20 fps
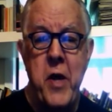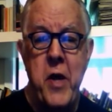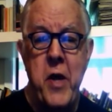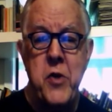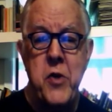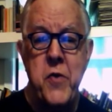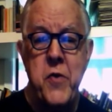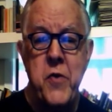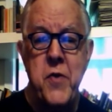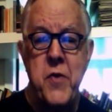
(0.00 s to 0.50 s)

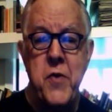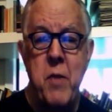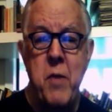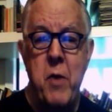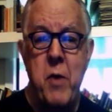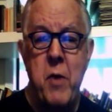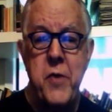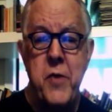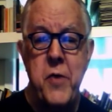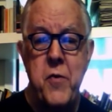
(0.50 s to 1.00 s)
ancient sea
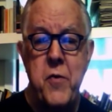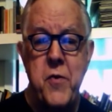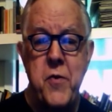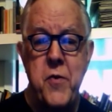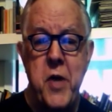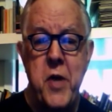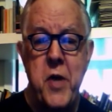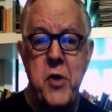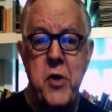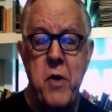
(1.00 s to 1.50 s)
monster
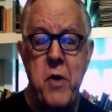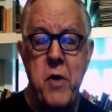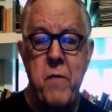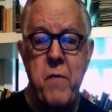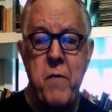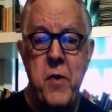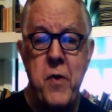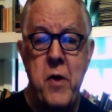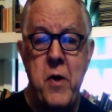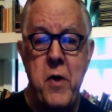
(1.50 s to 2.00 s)
section
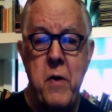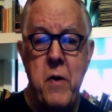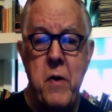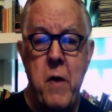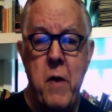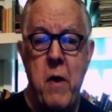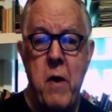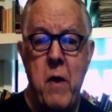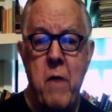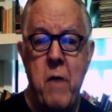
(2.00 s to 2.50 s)

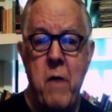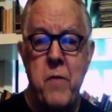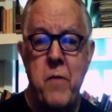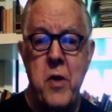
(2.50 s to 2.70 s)
of